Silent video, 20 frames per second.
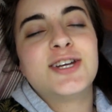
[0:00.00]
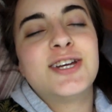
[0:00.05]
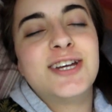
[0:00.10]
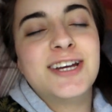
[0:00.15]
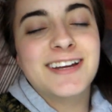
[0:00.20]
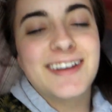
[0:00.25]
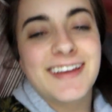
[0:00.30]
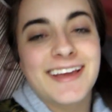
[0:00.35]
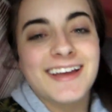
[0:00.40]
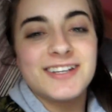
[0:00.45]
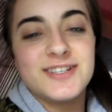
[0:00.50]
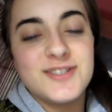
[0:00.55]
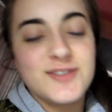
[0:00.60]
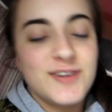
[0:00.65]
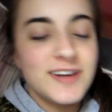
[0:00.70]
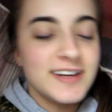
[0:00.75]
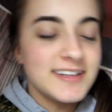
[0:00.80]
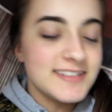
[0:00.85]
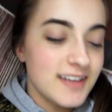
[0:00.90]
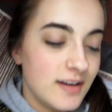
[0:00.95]
I should catch you
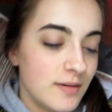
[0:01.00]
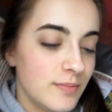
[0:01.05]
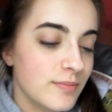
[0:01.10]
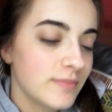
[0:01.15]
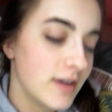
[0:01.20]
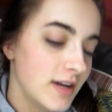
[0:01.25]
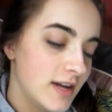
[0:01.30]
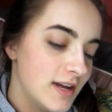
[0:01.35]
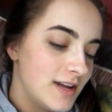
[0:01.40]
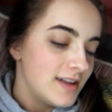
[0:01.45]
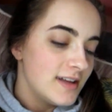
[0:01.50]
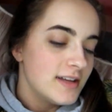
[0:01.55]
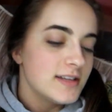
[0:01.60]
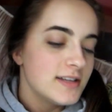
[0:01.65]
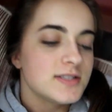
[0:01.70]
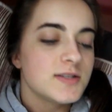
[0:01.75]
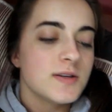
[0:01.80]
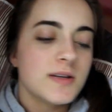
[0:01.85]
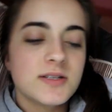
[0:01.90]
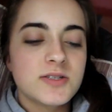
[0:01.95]
guys up. So